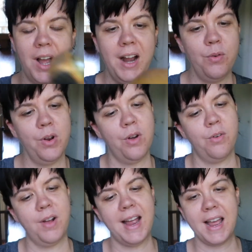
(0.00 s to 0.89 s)
I
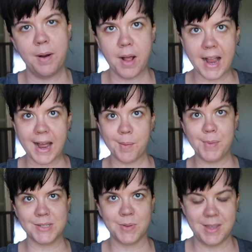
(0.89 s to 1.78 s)
gotta
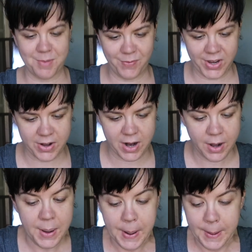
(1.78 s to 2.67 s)
mess with him and figure it
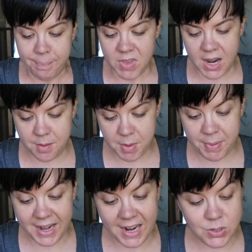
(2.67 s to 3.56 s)
out.
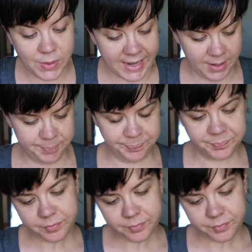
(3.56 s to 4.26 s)
But I do like him.